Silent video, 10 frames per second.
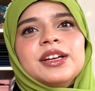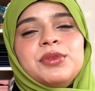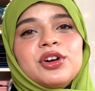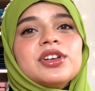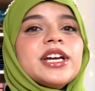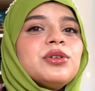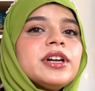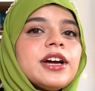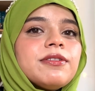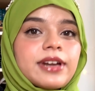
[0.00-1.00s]
because I don't
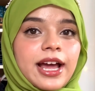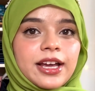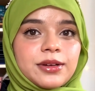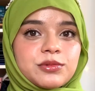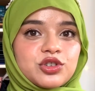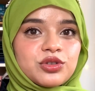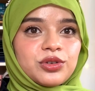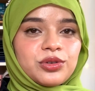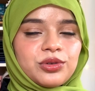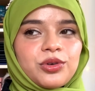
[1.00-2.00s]
have time to,
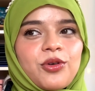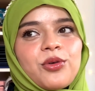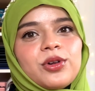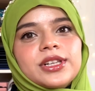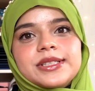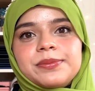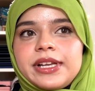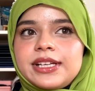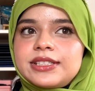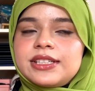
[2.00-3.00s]
you know, go all these
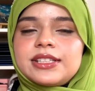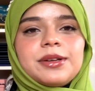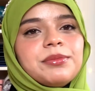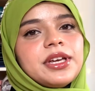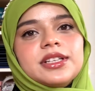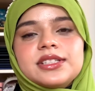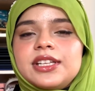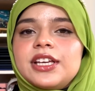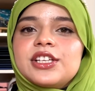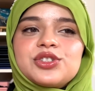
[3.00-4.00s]
places and make these things,